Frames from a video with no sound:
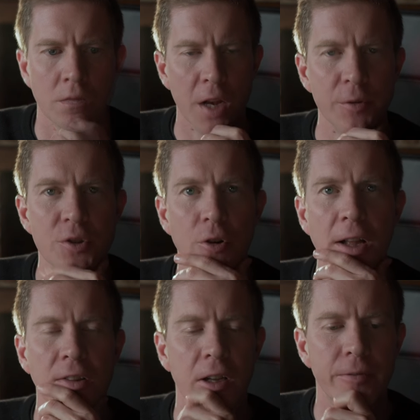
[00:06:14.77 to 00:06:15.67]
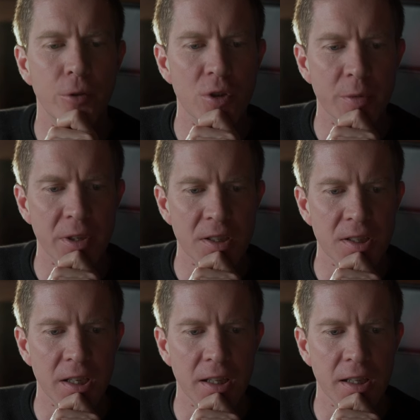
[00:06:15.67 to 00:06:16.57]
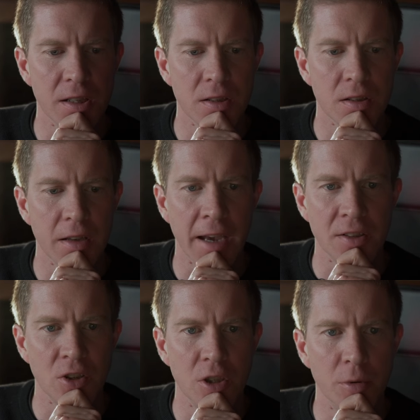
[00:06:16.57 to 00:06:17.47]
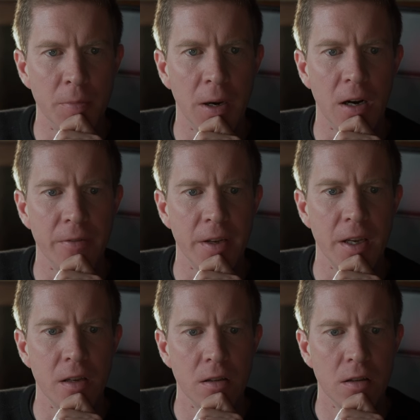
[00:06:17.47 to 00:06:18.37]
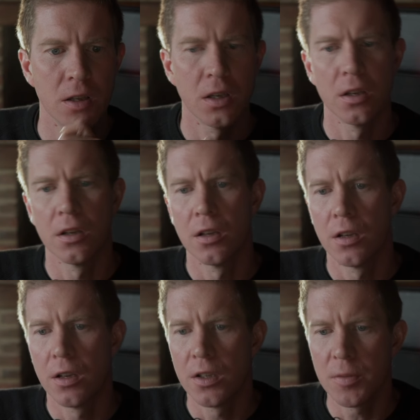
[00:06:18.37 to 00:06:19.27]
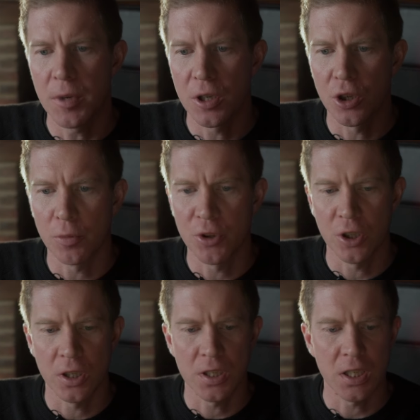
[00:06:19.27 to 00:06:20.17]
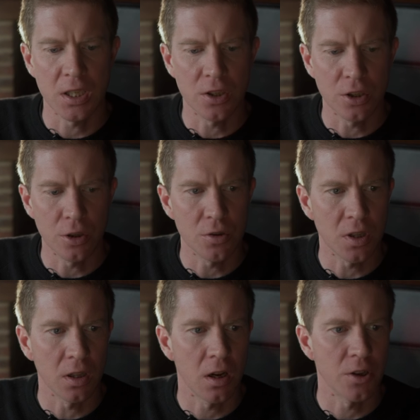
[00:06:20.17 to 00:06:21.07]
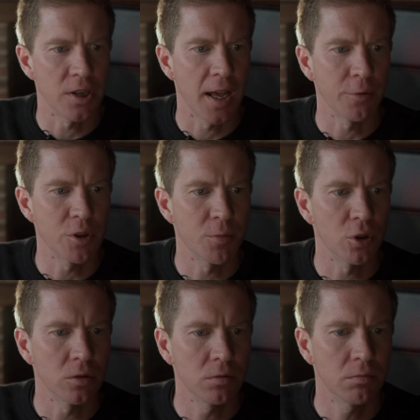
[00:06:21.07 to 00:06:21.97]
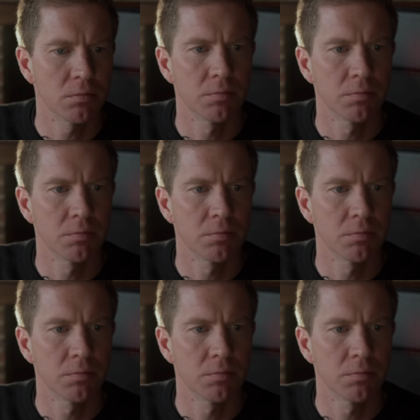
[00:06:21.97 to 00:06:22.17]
If we scroll down to line 40, we can see this executable path here. This would be a good opportunity to use the large language model.